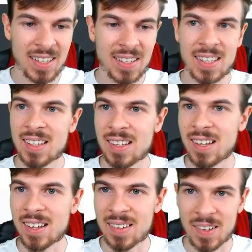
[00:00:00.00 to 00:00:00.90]

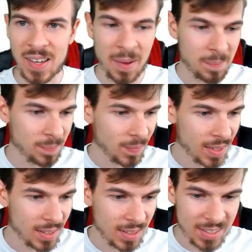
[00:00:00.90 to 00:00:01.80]
Okay.
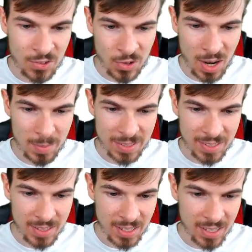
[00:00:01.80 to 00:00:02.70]
Let's drop this in
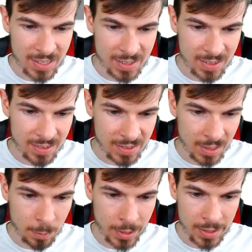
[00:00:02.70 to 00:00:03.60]
here
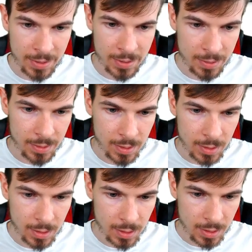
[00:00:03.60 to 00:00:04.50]
somewhere.
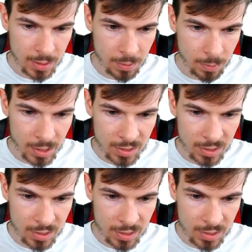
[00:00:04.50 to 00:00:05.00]
Where's my